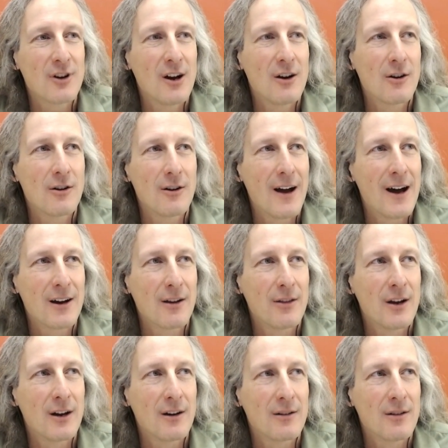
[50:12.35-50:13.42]
or out of
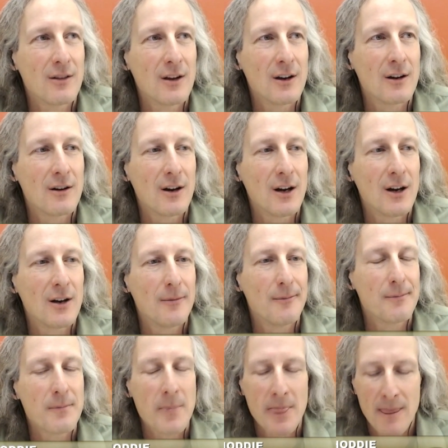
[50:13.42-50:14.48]
their their
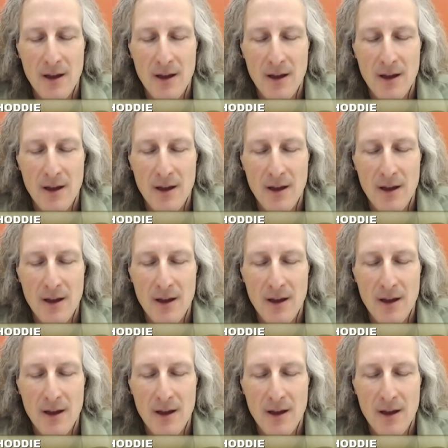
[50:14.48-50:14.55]
um,